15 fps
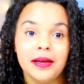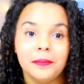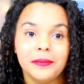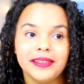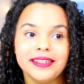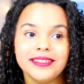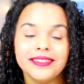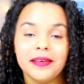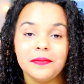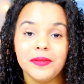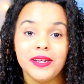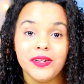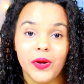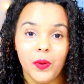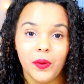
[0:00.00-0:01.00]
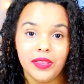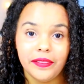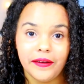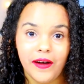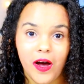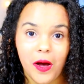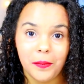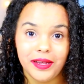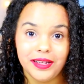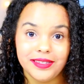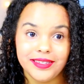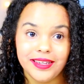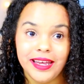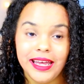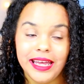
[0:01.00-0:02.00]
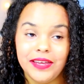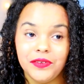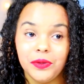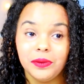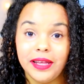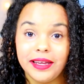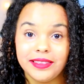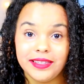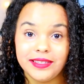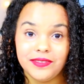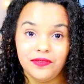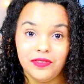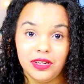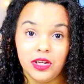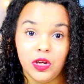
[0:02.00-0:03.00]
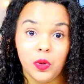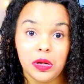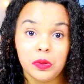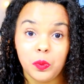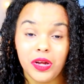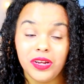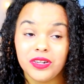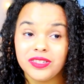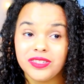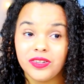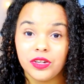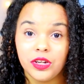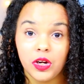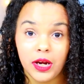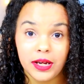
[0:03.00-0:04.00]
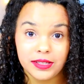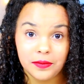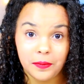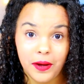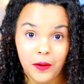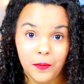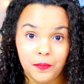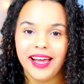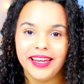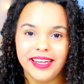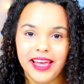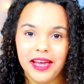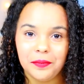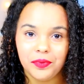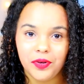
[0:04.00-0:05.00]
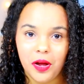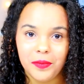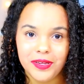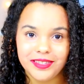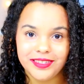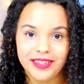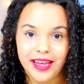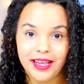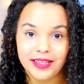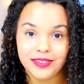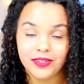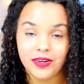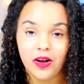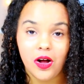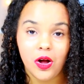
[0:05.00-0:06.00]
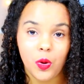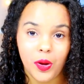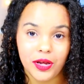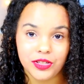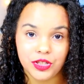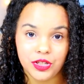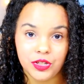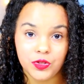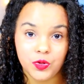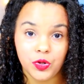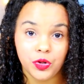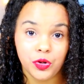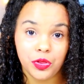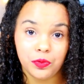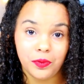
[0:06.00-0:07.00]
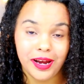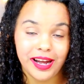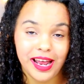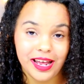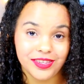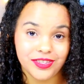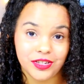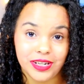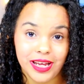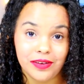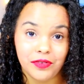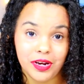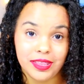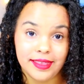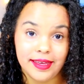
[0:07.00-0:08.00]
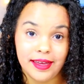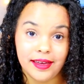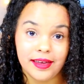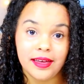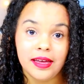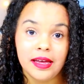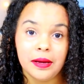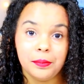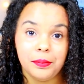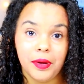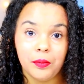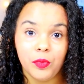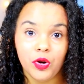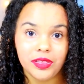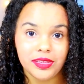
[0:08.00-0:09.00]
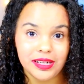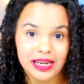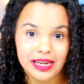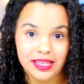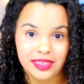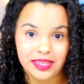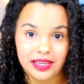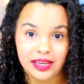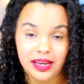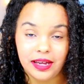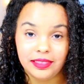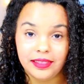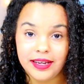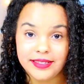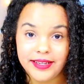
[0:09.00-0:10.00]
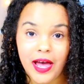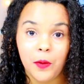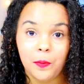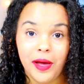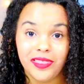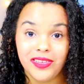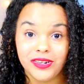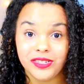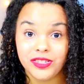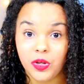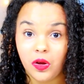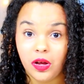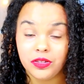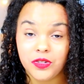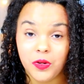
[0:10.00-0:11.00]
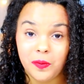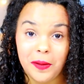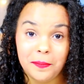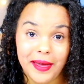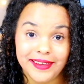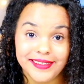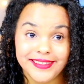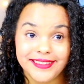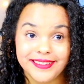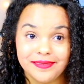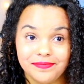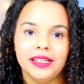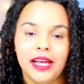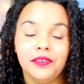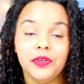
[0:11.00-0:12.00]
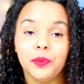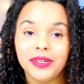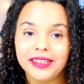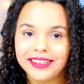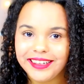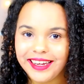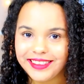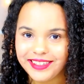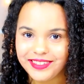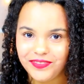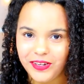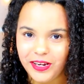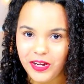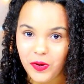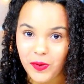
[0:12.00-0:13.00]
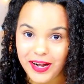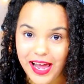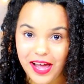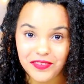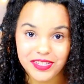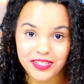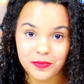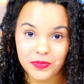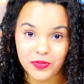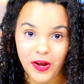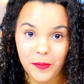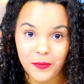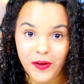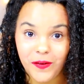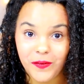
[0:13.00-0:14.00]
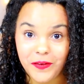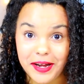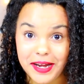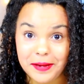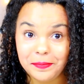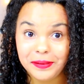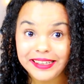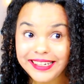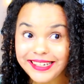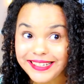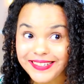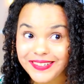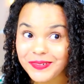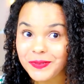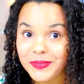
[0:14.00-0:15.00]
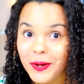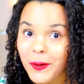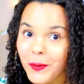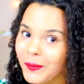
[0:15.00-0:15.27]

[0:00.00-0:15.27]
Please let me know in the comments if you like this video and what you're still curious about. I can't promise to answer all questions or know the right answer to everything, but more than anything, I'd like to help others, so I'll do my best. If you really like this video and haven't subscribed already, please do so.